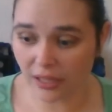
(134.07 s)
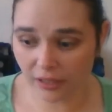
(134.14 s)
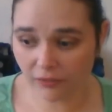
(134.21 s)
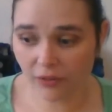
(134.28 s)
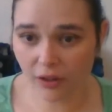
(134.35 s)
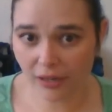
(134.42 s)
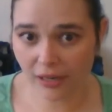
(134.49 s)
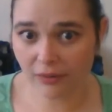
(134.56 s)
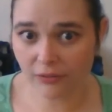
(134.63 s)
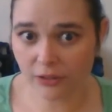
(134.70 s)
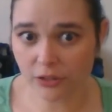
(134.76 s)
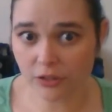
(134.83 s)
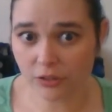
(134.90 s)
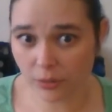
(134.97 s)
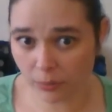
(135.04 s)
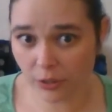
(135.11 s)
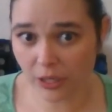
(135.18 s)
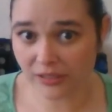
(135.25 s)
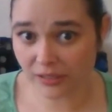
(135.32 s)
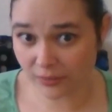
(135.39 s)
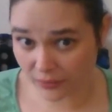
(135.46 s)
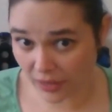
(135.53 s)
And if on average the
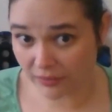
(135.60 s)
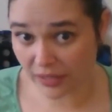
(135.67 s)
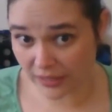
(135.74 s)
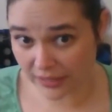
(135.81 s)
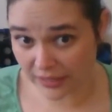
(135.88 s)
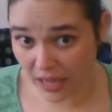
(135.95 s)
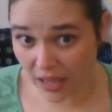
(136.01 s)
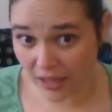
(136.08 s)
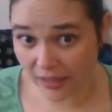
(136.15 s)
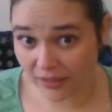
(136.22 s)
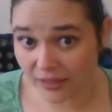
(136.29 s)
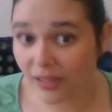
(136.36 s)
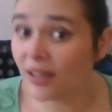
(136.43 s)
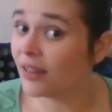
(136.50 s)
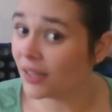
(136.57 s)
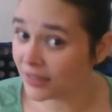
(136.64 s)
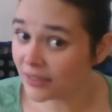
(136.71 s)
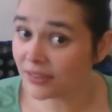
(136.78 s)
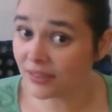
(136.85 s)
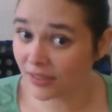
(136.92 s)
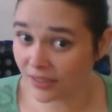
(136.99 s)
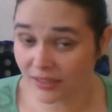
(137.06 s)
price is $5.99, that's a
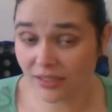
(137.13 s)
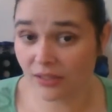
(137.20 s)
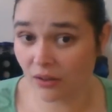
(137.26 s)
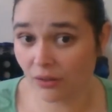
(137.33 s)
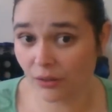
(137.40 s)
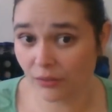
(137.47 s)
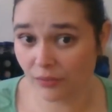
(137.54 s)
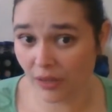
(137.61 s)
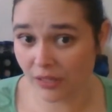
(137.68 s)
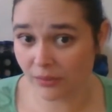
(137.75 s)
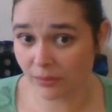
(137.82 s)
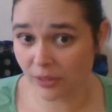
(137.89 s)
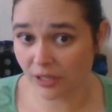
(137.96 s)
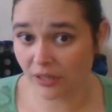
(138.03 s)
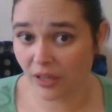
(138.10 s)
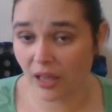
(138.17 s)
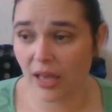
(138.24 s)
$60 investment.